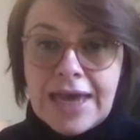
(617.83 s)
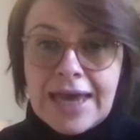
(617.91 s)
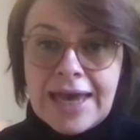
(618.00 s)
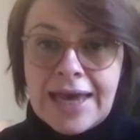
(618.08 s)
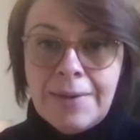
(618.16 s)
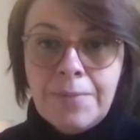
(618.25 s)

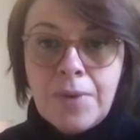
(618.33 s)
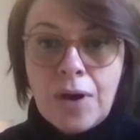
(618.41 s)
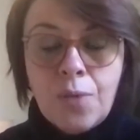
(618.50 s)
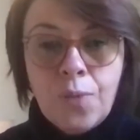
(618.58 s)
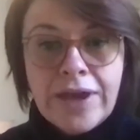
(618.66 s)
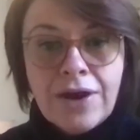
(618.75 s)

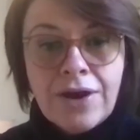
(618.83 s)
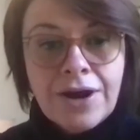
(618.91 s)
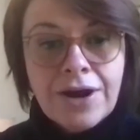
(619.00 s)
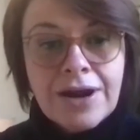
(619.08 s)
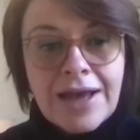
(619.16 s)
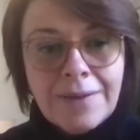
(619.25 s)
And we
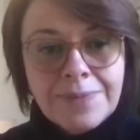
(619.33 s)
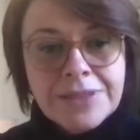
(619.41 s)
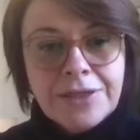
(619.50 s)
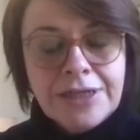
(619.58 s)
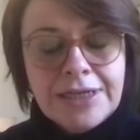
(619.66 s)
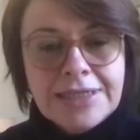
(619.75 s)
are
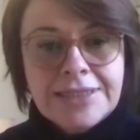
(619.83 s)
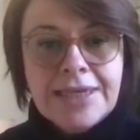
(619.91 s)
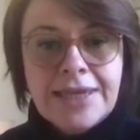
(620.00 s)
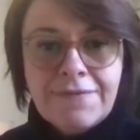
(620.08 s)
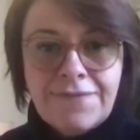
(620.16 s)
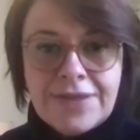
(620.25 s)
absolutely
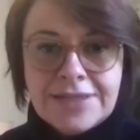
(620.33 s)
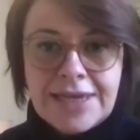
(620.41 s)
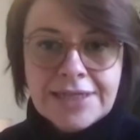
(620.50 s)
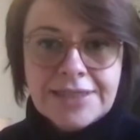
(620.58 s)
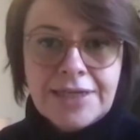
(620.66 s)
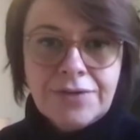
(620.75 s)
seeing
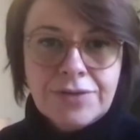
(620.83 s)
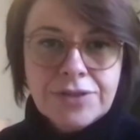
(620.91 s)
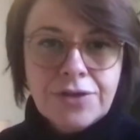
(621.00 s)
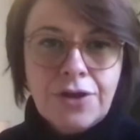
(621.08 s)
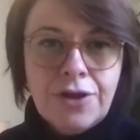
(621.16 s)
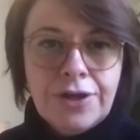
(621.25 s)
fintechs here in
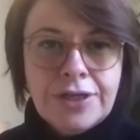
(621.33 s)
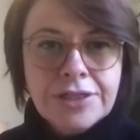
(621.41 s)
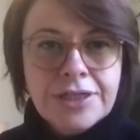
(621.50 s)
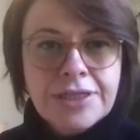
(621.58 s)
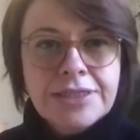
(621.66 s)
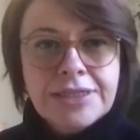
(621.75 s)
Scotland
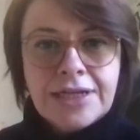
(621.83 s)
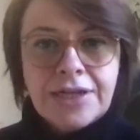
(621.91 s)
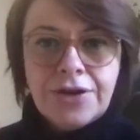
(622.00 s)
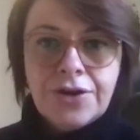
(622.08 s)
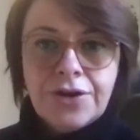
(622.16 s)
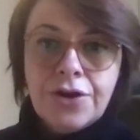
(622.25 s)

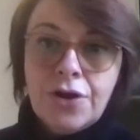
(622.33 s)
consider